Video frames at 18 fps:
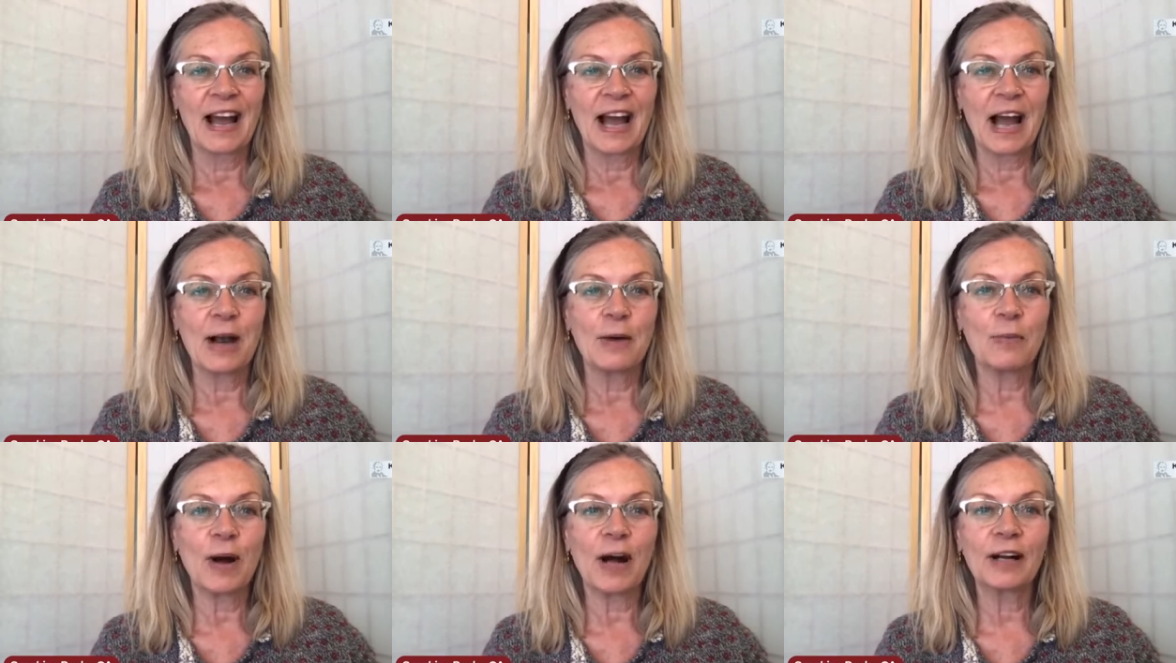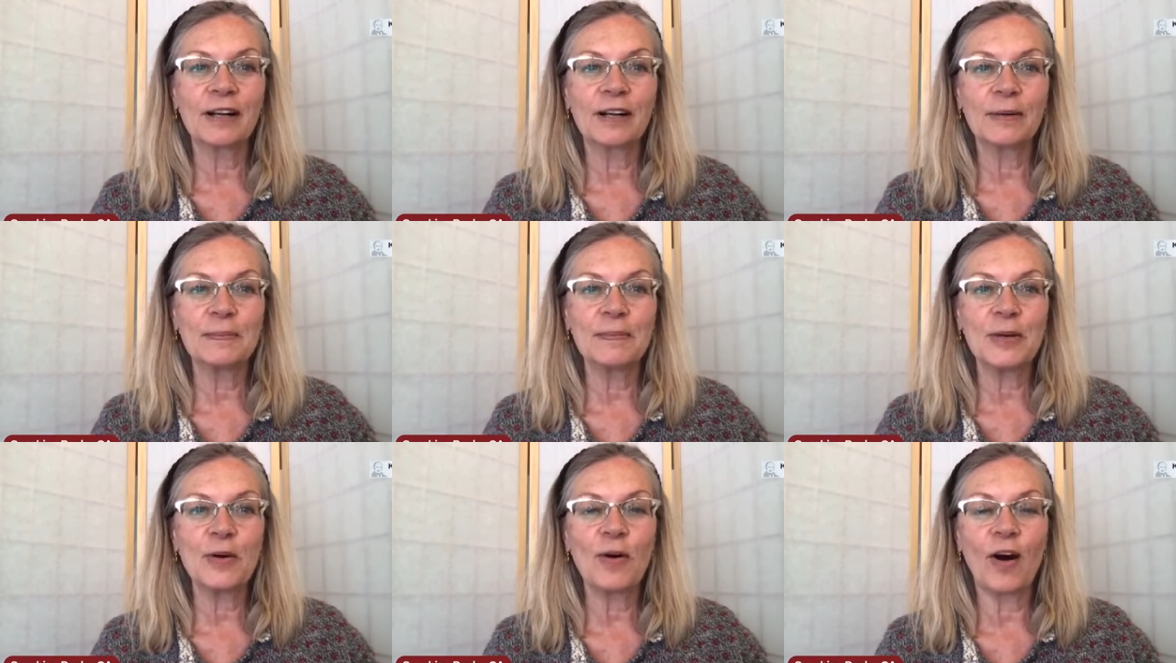I
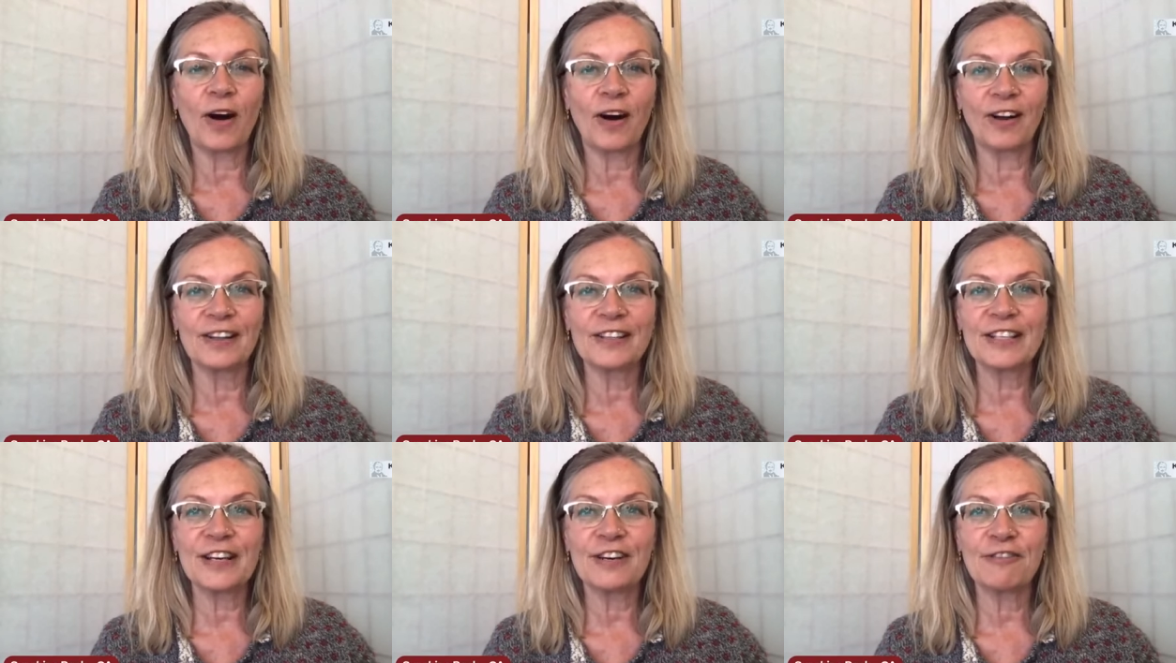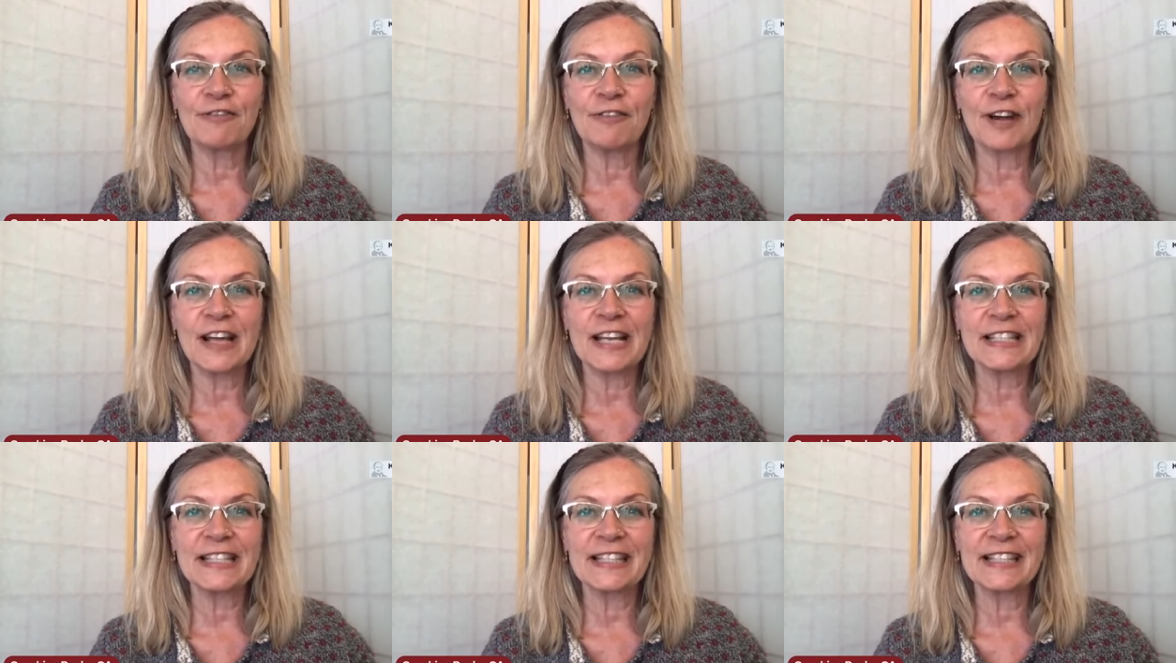welcome you all, dear
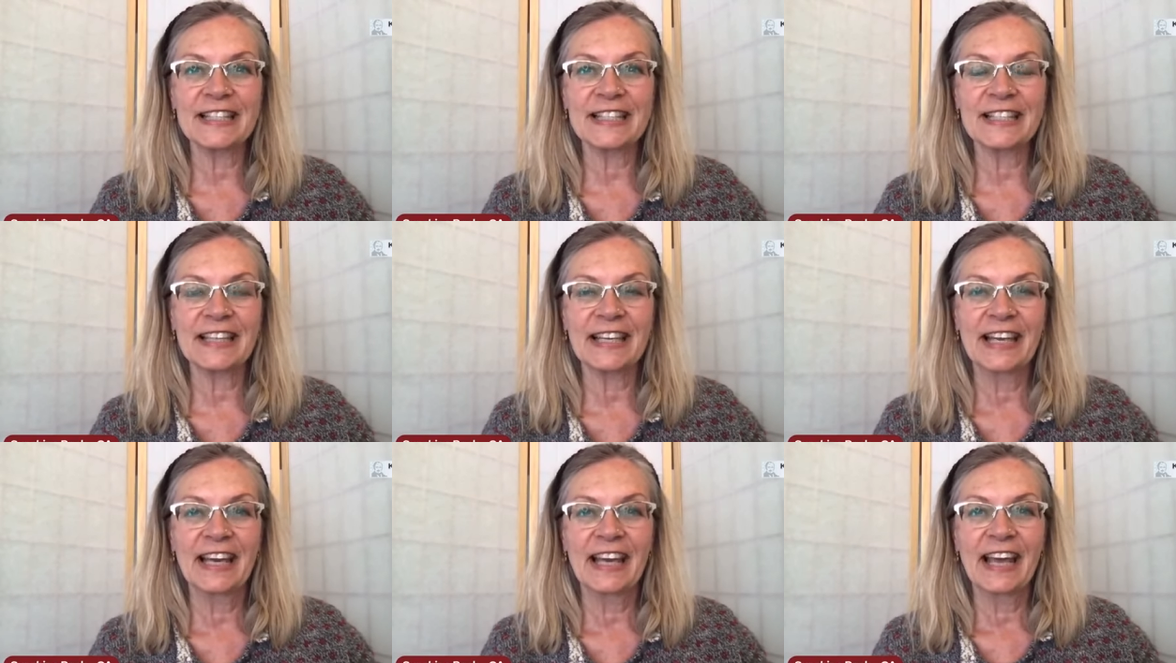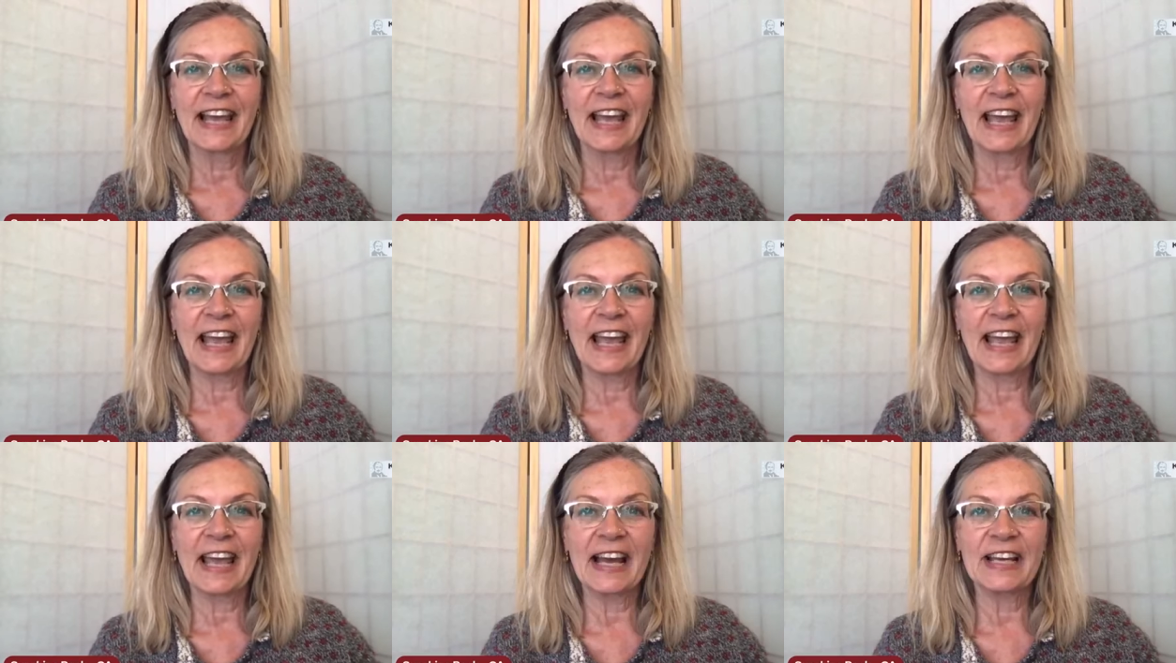friends,
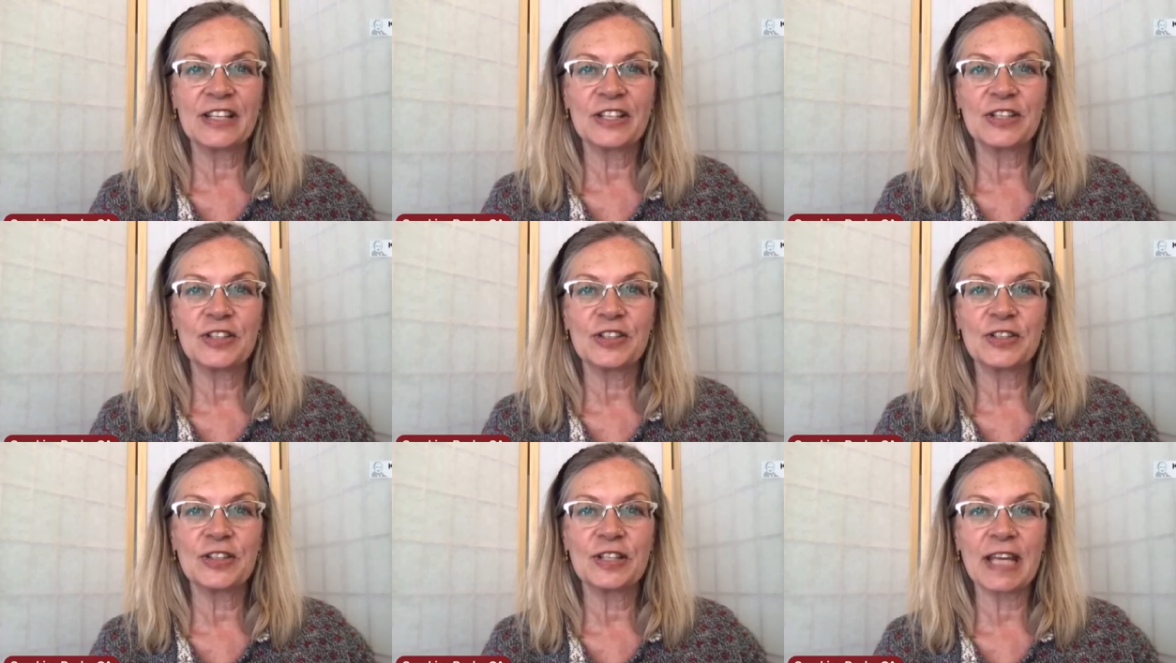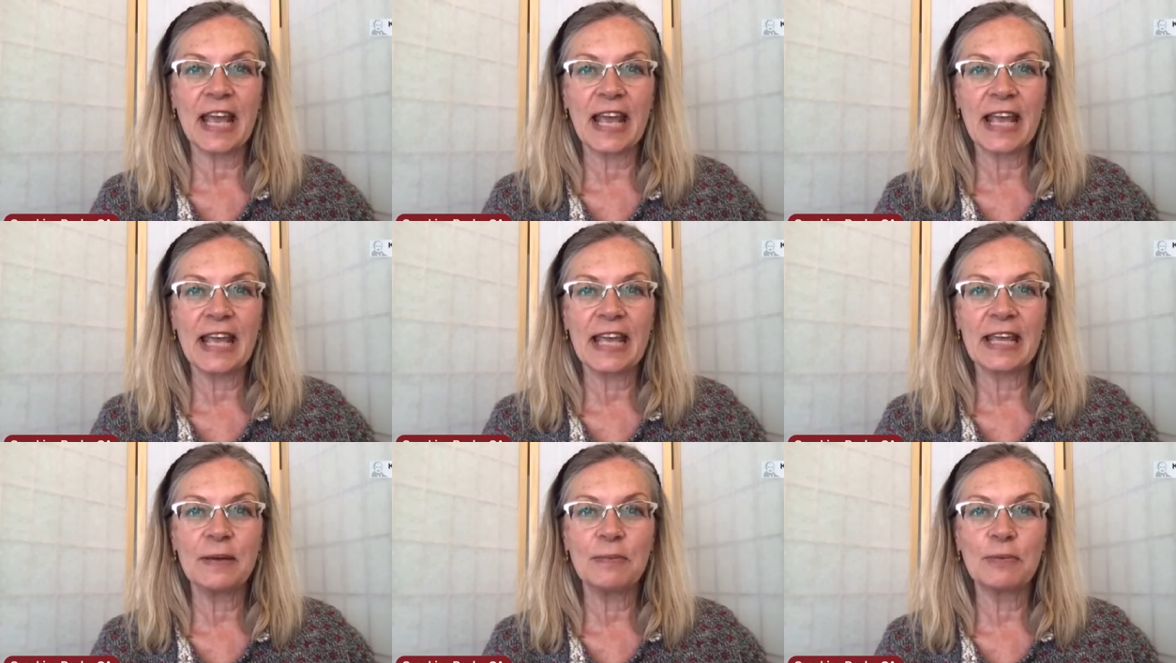and
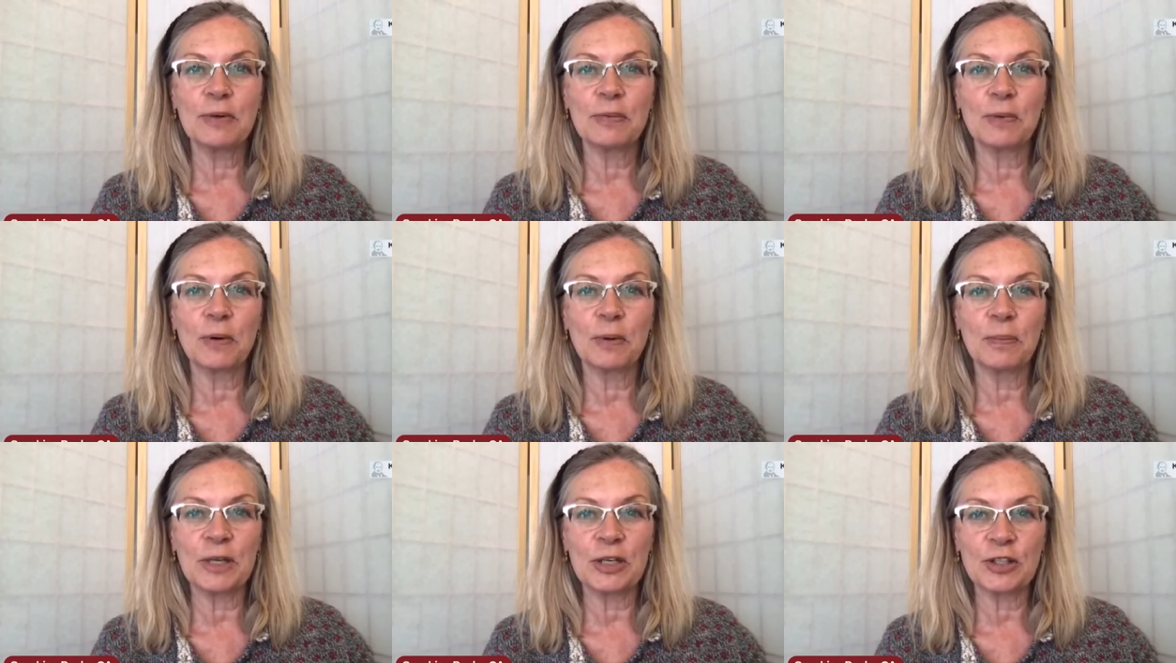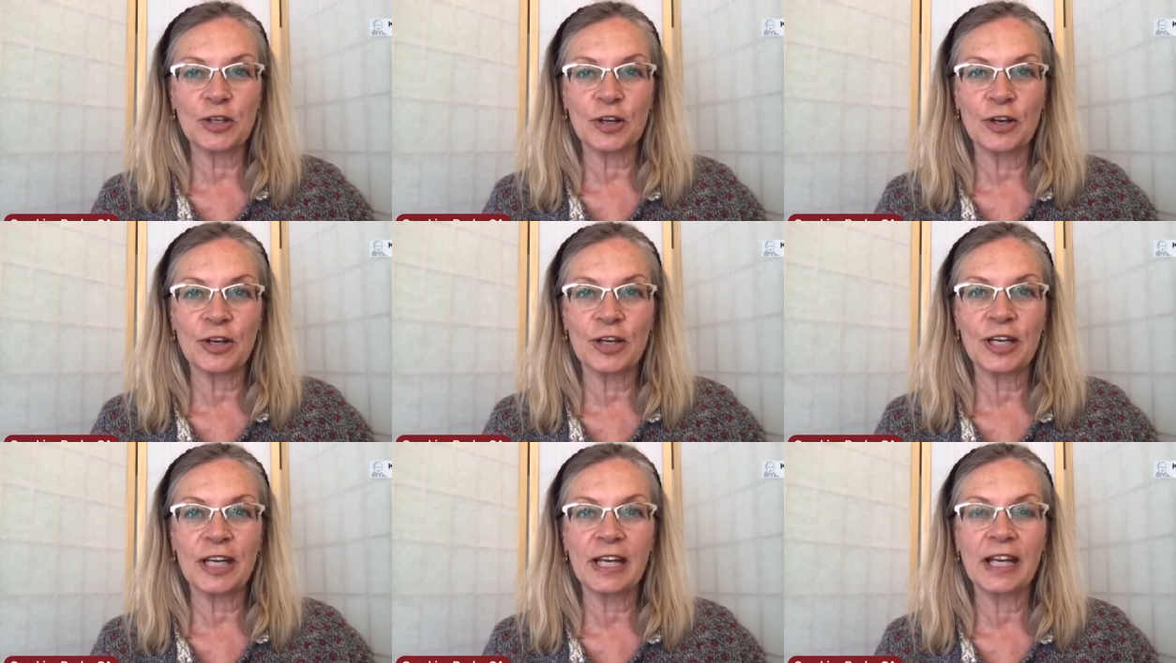today we will be
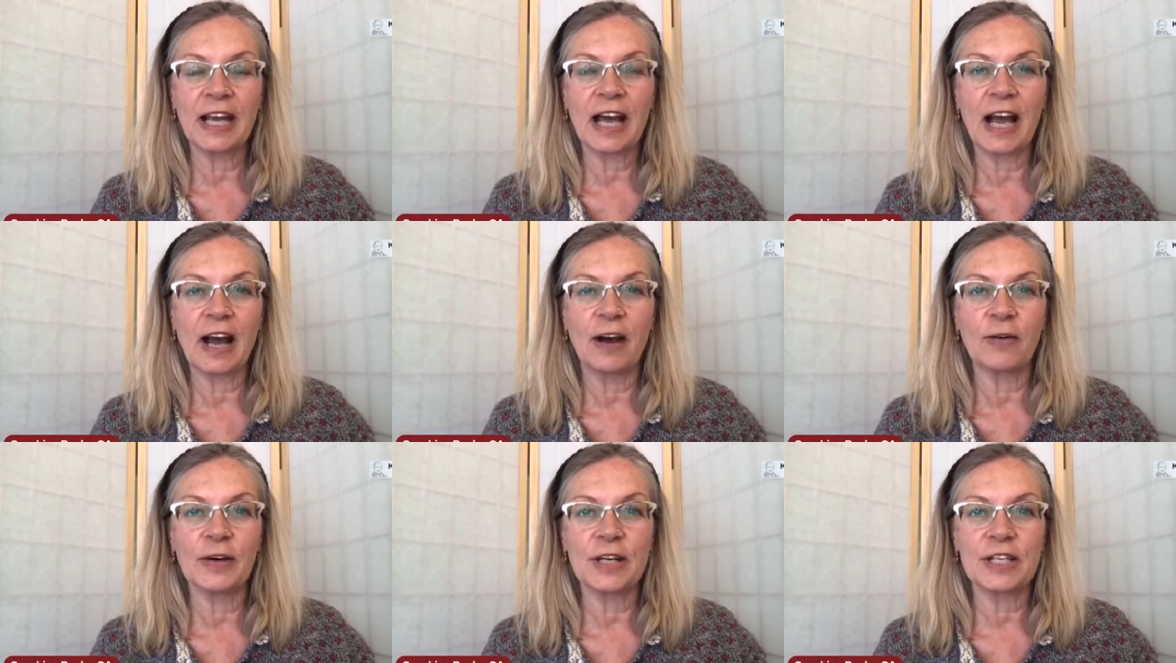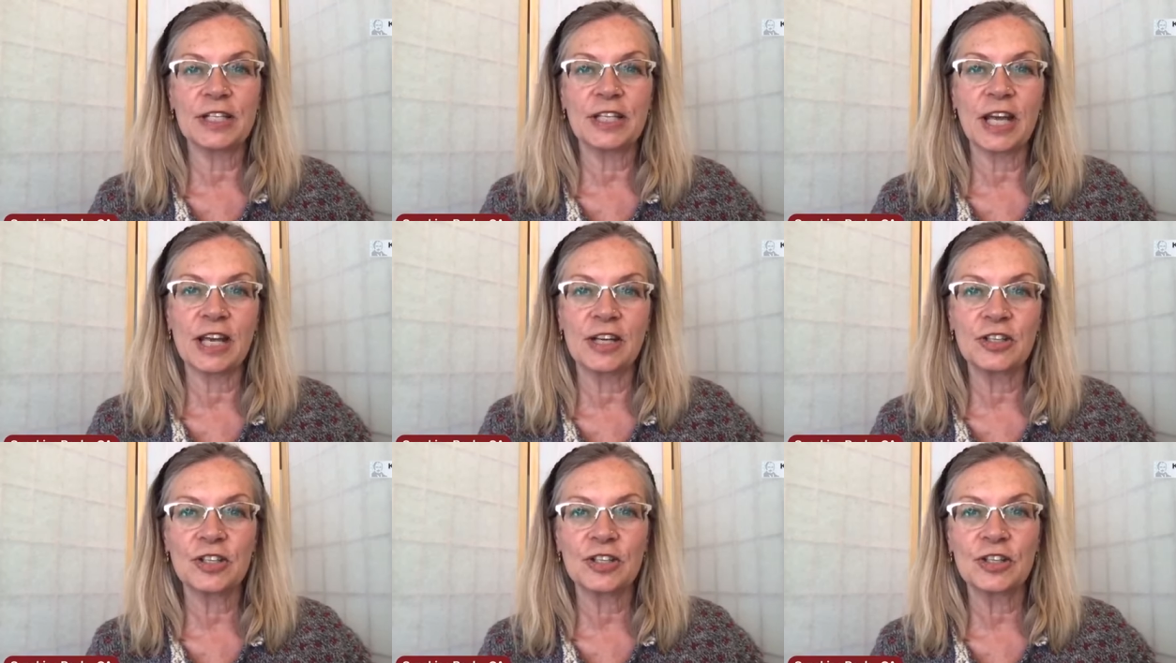turning our
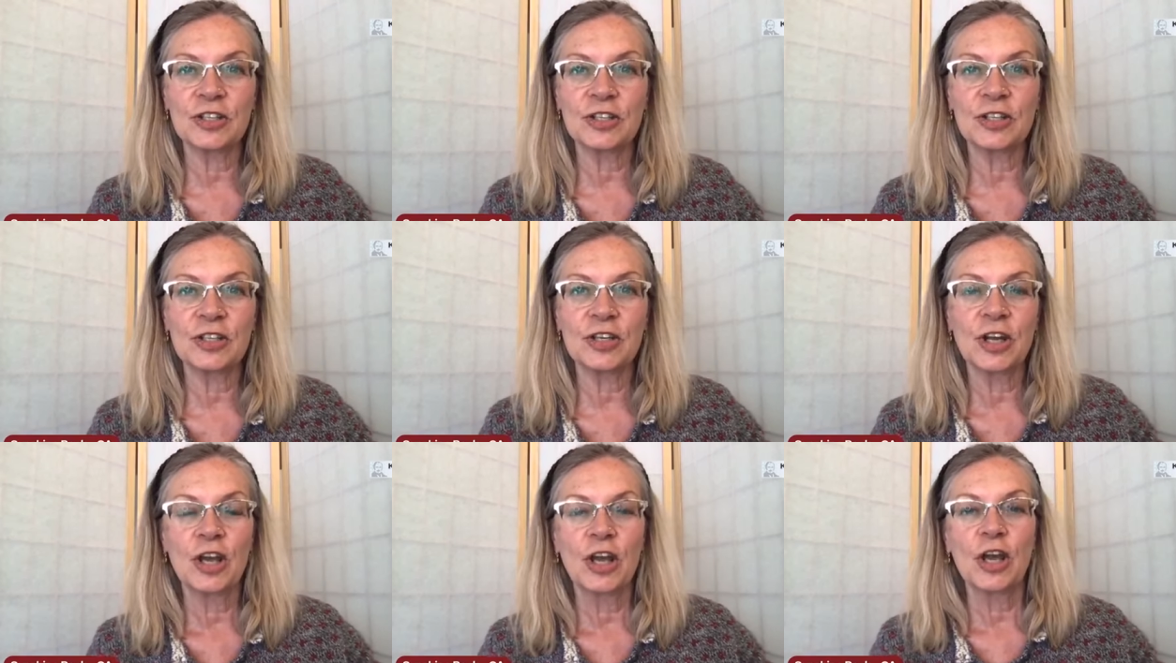attention